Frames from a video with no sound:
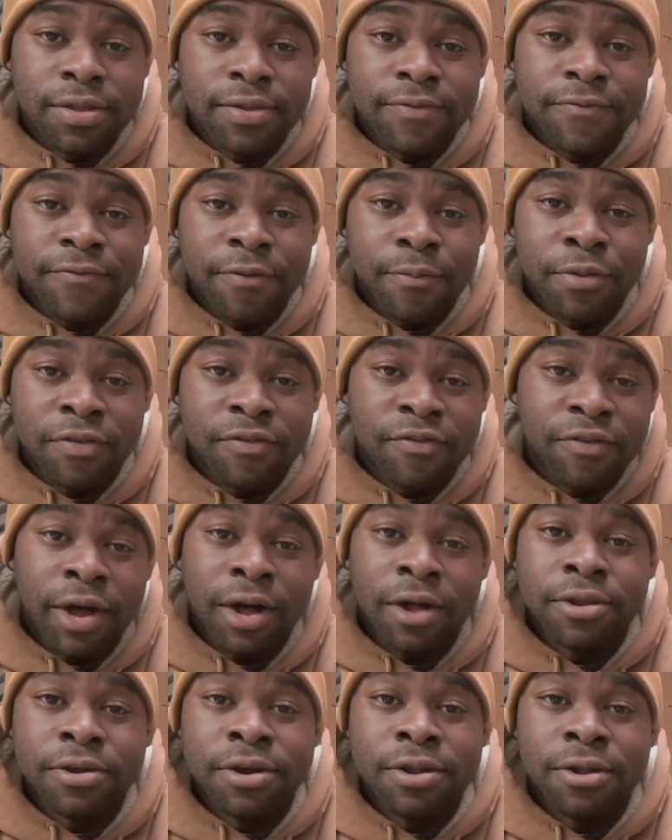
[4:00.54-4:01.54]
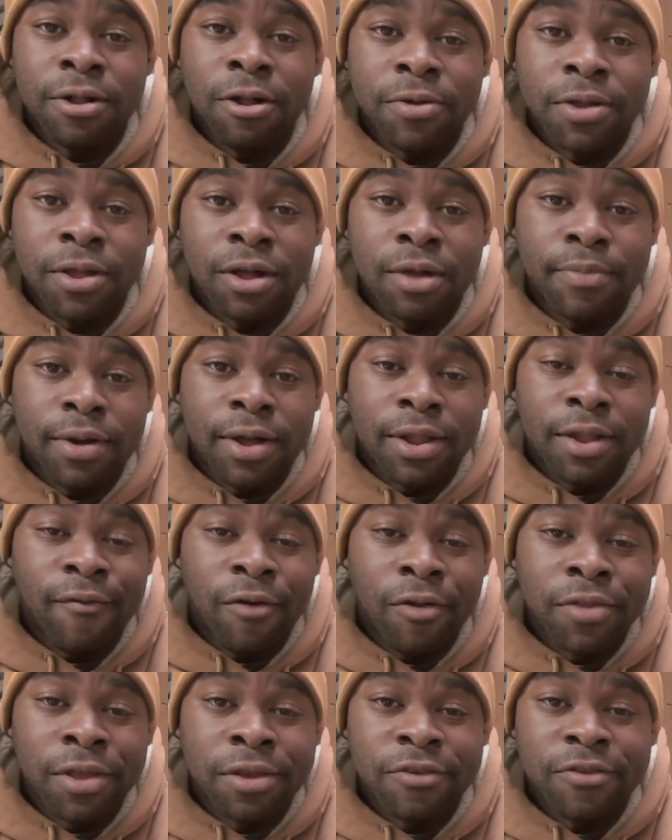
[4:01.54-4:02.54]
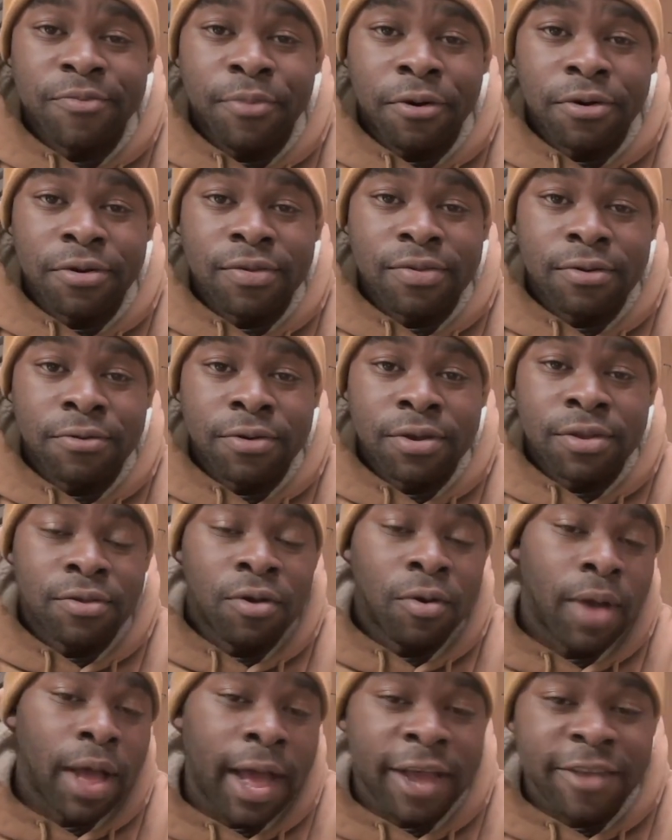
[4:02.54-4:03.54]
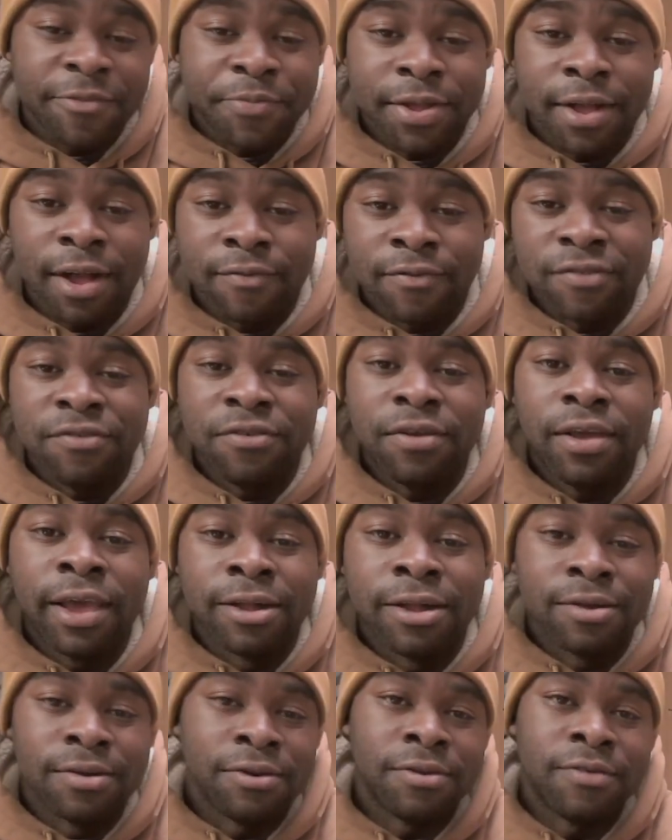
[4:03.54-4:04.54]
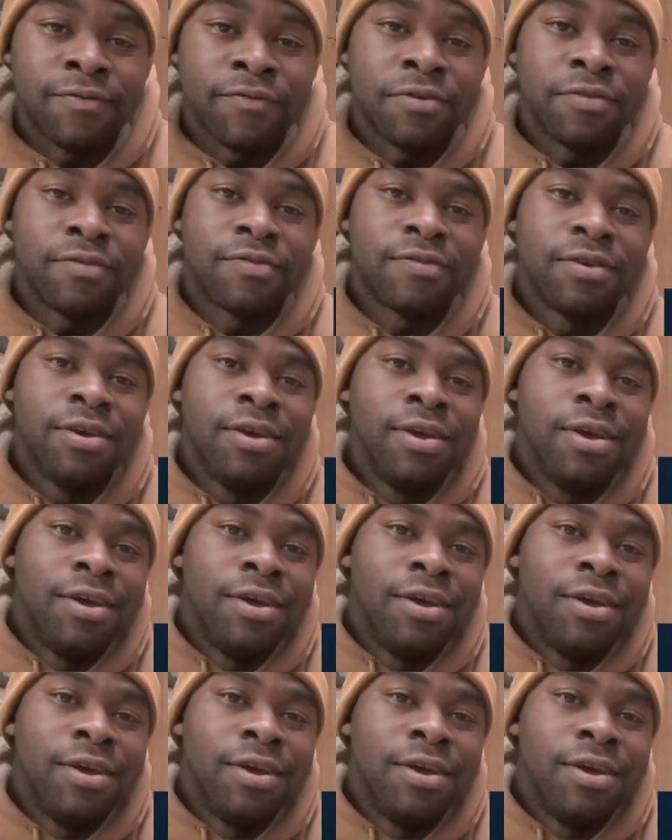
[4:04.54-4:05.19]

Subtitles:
from his childhood all the way up. I love all the other Spartan stories. This whole aspect of the Halo universe.